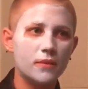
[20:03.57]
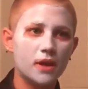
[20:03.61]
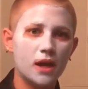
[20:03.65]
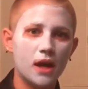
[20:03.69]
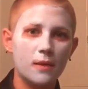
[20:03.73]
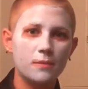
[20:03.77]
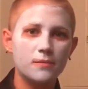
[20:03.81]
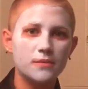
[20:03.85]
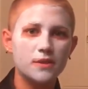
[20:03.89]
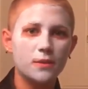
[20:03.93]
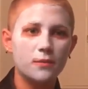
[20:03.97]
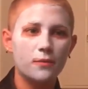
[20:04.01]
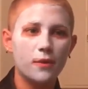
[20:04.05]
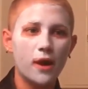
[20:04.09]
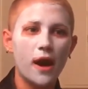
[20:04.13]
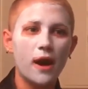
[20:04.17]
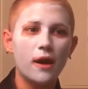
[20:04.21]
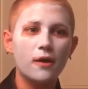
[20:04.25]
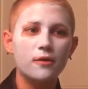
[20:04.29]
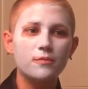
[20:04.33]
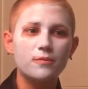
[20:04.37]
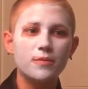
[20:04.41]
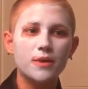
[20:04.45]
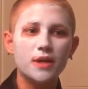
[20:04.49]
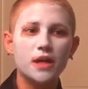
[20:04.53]
comes
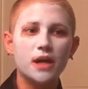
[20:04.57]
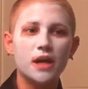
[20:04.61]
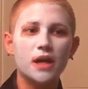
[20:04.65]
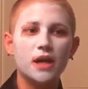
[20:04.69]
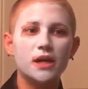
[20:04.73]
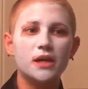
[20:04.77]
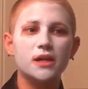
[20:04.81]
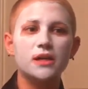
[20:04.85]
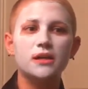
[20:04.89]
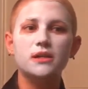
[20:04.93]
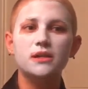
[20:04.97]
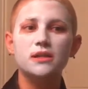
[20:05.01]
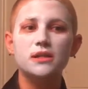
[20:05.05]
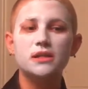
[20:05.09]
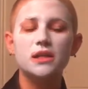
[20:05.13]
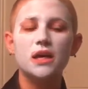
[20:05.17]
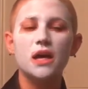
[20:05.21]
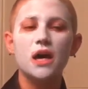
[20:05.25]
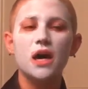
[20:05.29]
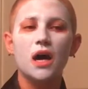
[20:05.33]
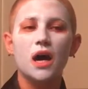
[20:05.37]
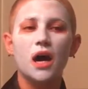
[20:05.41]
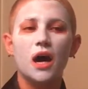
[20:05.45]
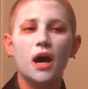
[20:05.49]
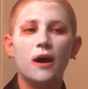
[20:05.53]
around because
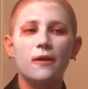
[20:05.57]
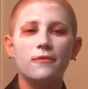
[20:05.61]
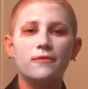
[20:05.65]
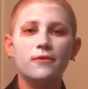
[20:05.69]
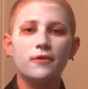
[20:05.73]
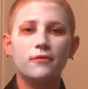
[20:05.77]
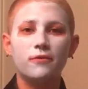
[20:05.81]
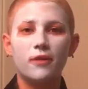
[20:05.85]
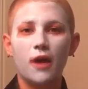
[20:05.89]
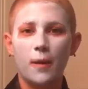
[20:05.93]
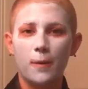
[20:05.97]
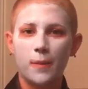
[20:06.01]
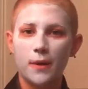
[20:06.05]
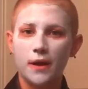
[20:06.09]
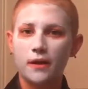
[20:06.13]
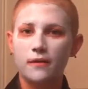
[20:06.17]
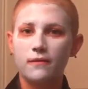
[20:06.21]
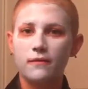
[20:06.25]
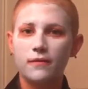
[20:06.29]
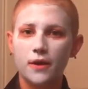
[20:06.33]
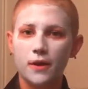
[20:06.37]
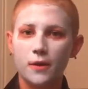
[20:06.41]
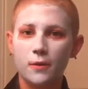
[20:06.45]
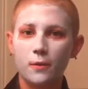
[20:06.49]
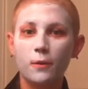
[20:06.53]
of the flapping
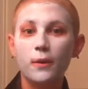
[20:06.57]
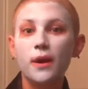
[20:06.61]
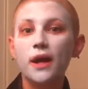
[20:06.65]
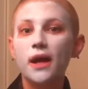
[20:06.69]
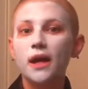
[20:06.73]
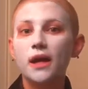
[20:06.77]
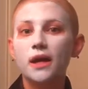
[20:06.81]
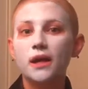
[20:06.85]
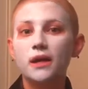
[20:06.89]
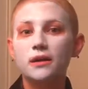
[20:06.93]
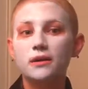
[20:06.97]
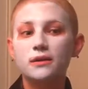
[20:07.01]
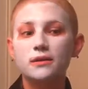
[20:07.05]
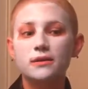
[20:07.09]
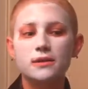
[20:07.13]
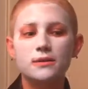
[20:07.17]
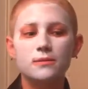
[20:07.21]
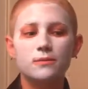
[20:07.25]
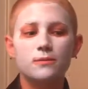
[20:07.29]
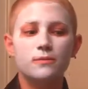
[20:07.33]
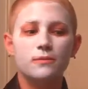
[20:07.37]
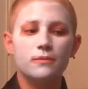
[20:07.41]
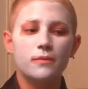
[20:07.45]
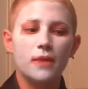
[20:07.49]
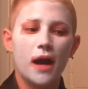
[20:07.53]
of their wings,
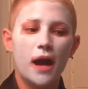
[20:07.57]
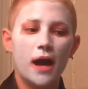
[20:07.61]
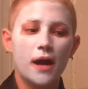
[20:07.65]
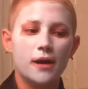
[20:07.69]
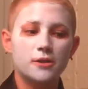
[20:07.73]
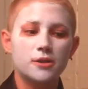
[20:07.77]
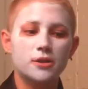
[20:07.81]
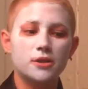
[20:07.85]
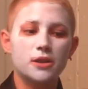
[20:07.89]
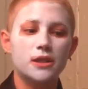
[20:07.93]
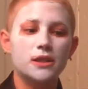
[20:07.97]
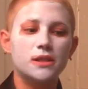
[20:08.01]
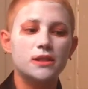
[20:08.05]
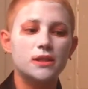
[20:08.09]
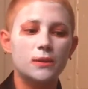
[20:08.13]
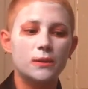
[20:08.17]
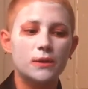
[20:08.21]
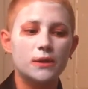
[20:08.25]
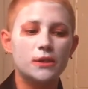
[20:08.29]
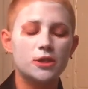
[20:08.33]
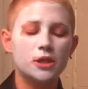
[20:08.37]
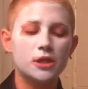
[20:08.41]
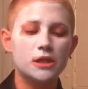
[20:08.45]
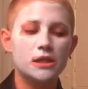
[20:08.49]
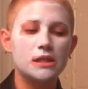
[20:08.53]
actually. So
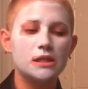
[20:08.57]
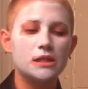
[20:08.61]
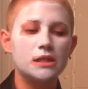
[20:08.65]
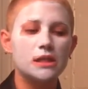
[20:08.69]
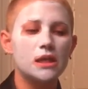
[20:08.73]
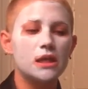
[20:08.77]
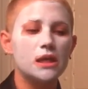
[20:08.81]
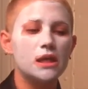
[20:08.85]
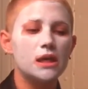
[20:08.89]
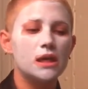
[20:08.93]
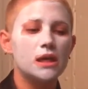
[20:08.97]
it just,